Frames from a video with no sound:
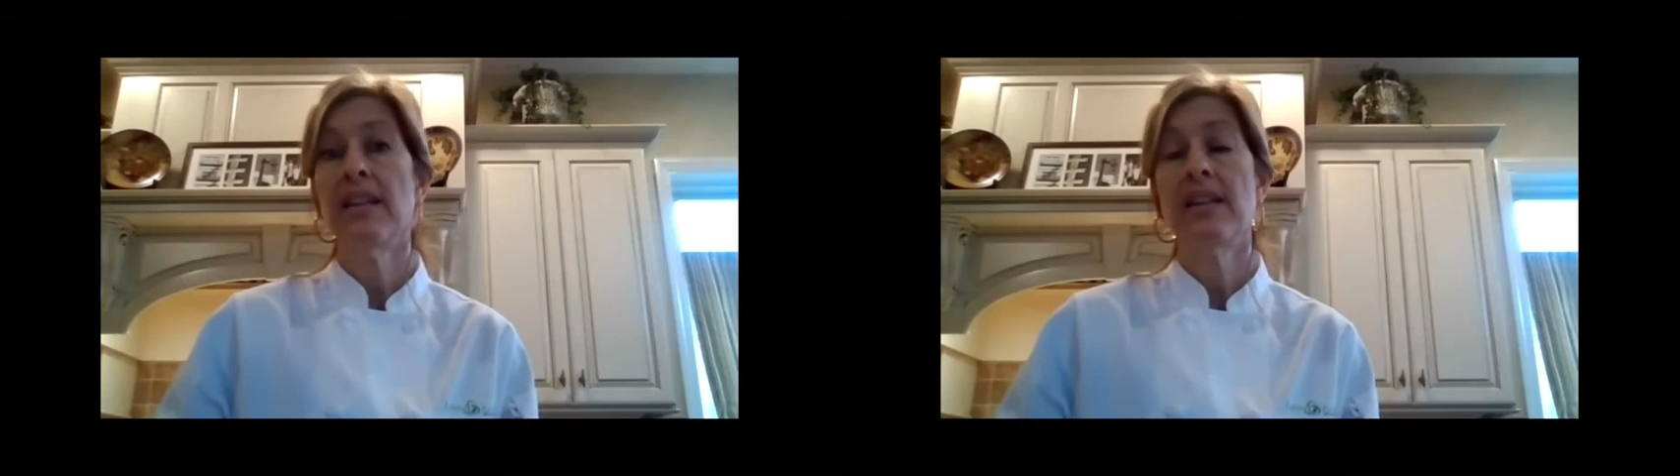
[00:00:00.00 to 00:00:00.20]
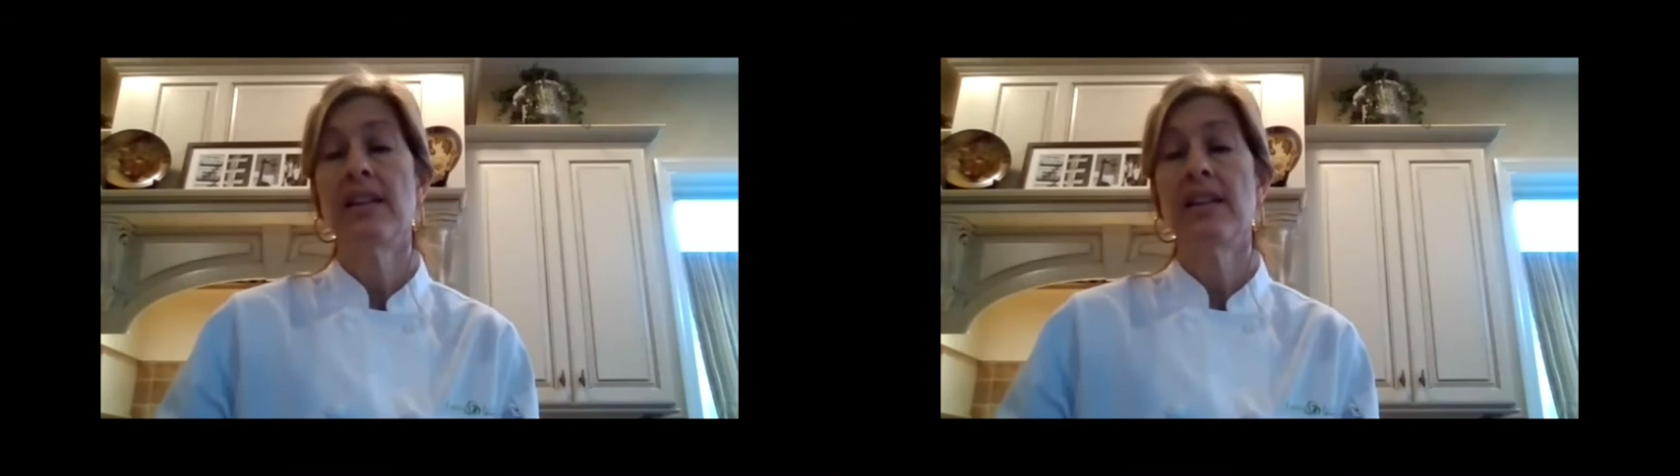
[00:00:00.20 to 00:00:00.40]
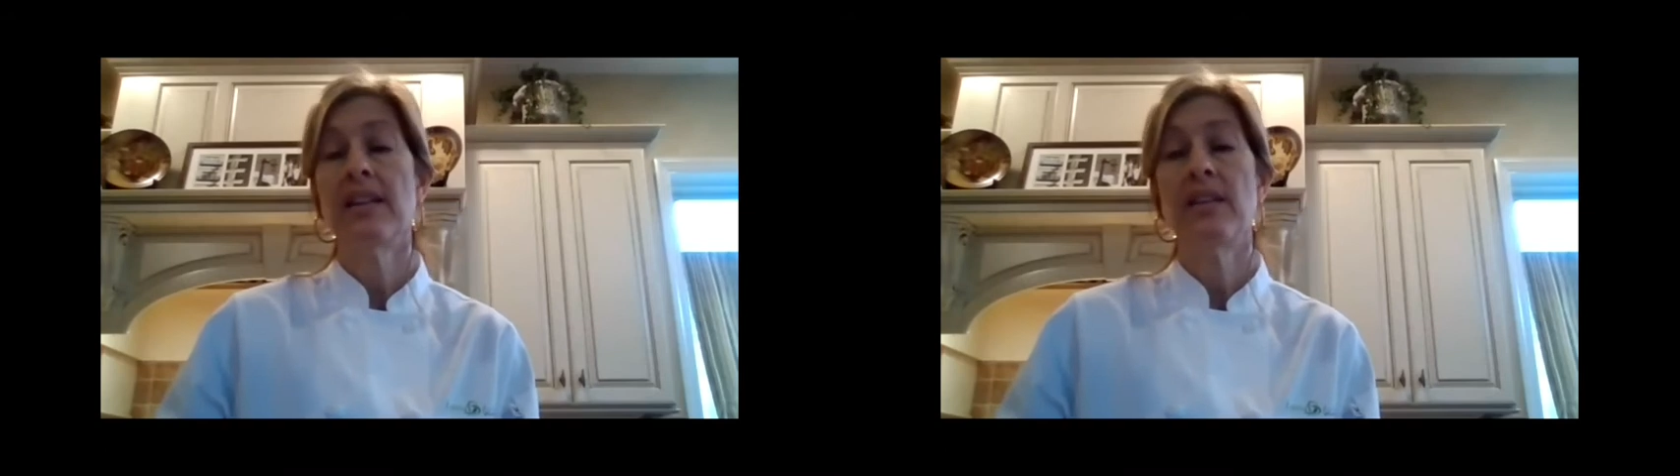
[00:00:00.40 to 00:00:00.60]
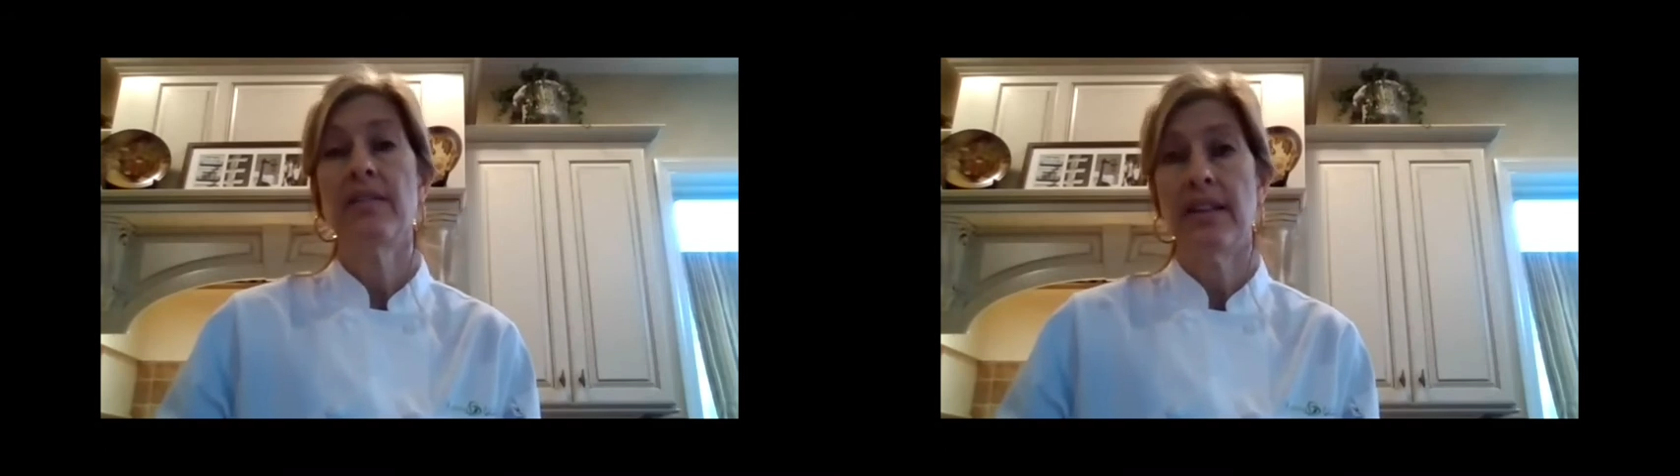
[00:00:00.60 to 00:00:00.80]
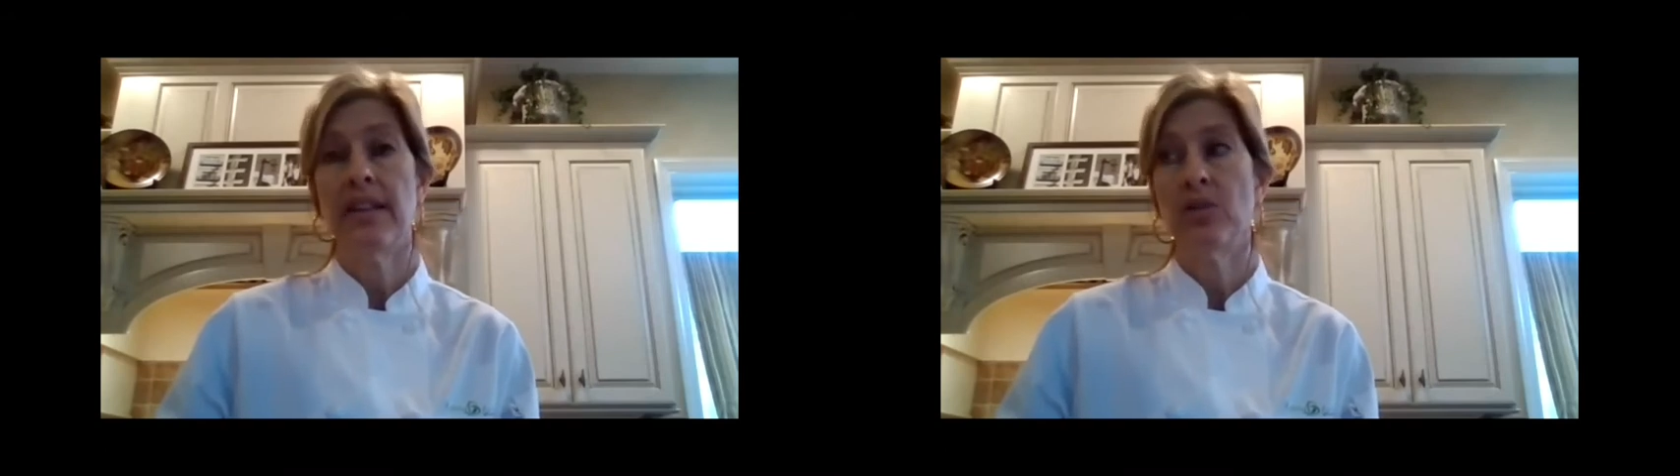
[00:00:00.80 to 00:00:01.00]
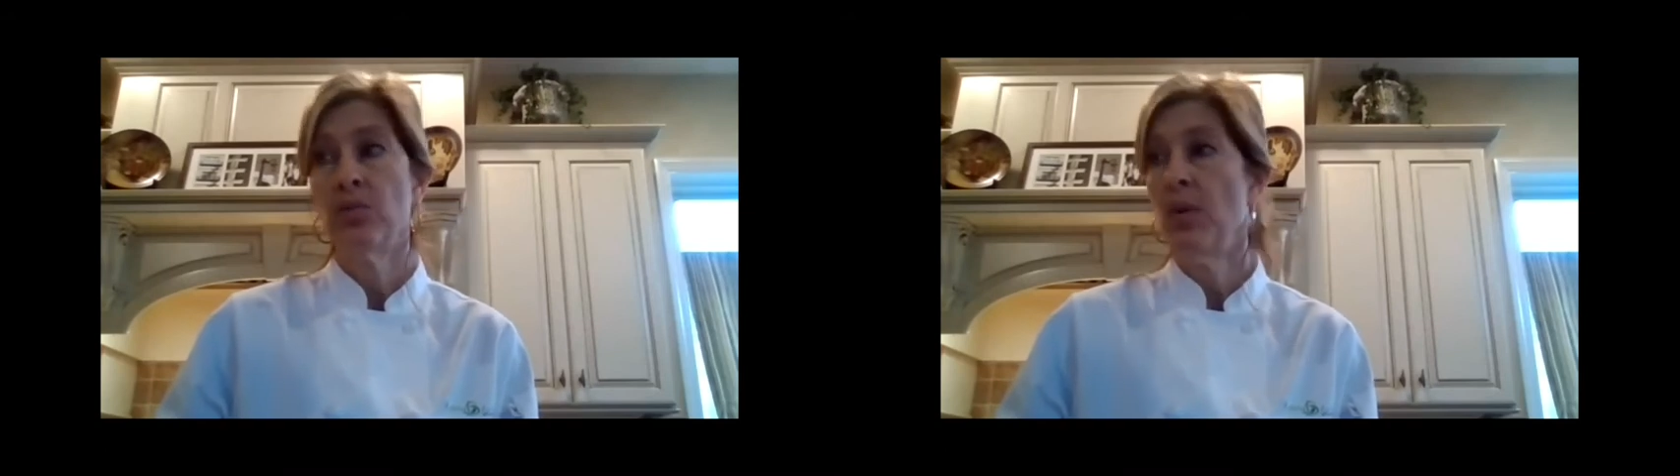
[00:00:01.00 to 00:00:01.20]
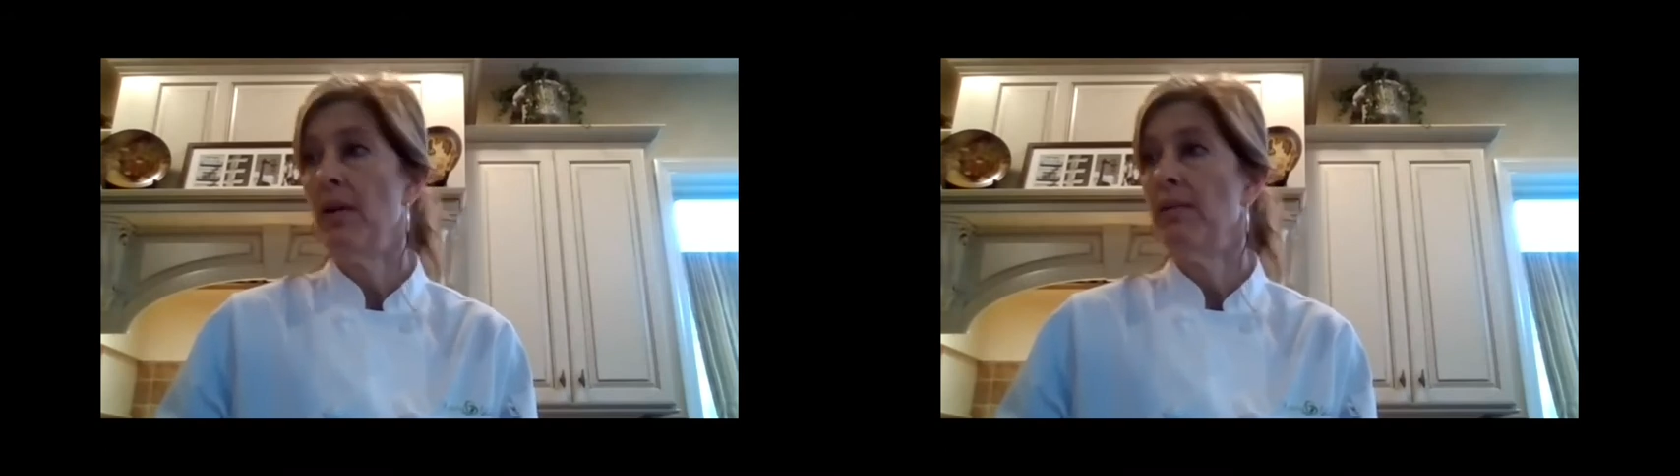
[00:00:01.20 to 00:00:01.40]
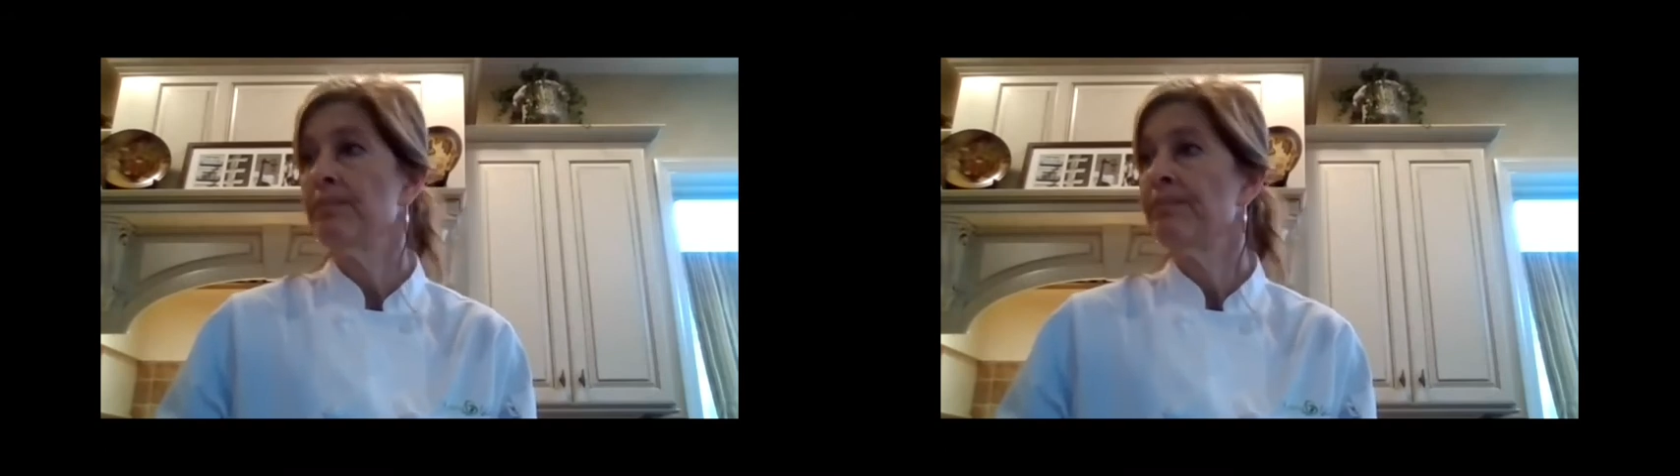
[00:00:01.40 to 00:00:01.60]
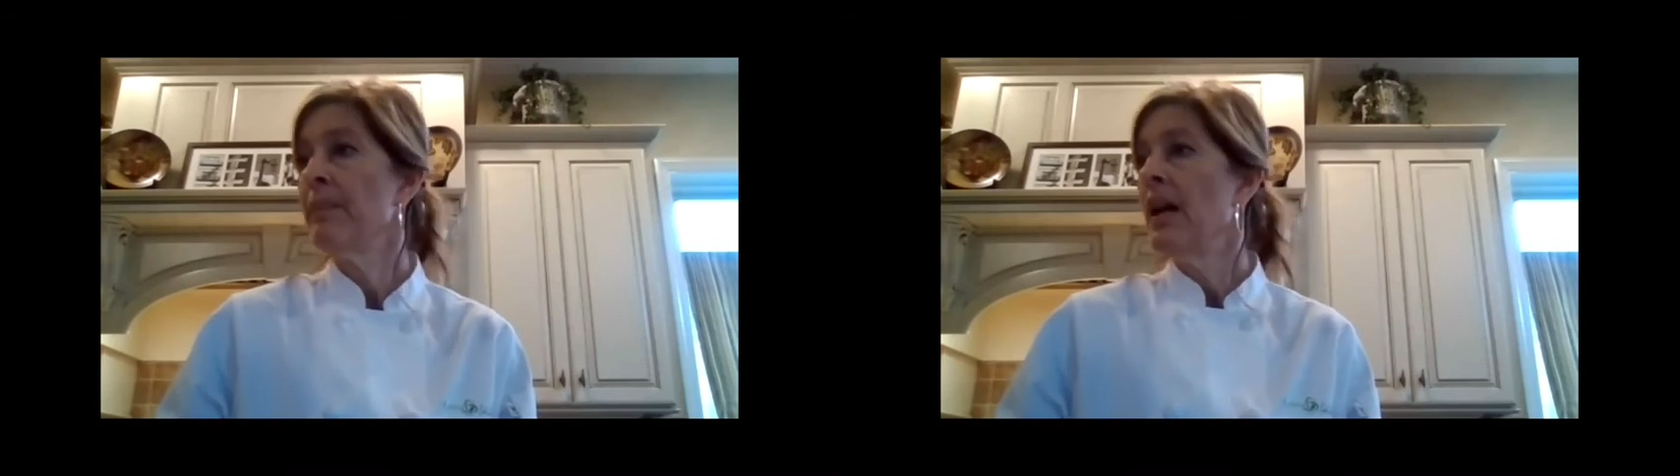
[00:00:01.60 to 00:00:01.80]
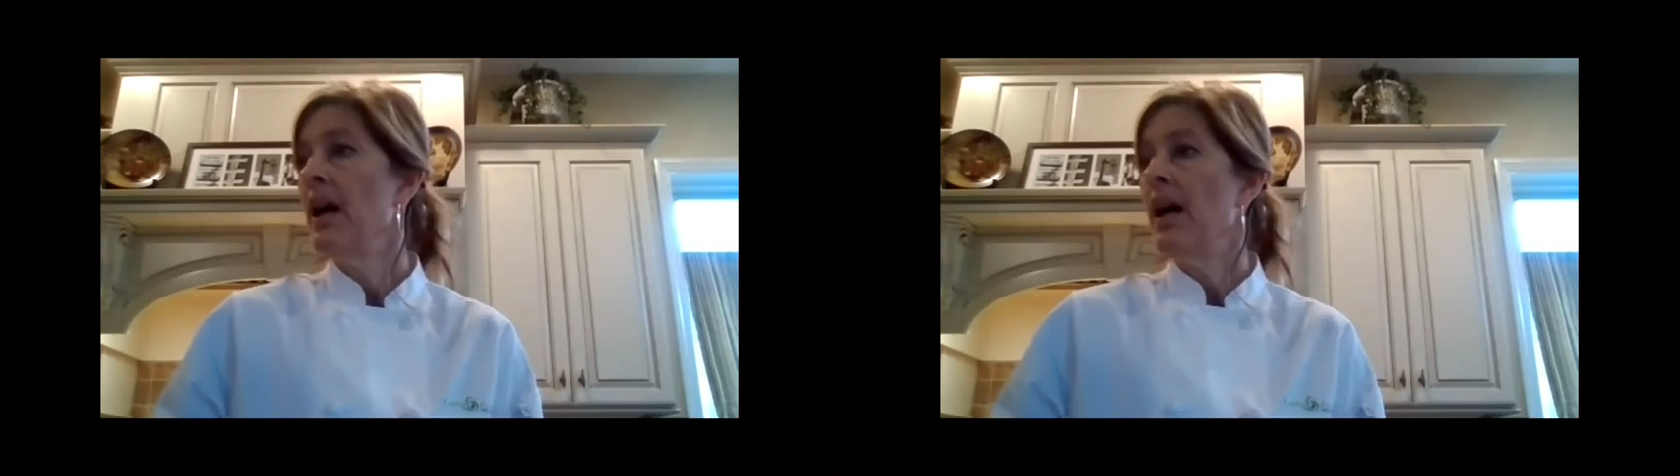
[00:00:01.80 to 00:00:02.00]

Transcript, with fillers: and they're very filling as well.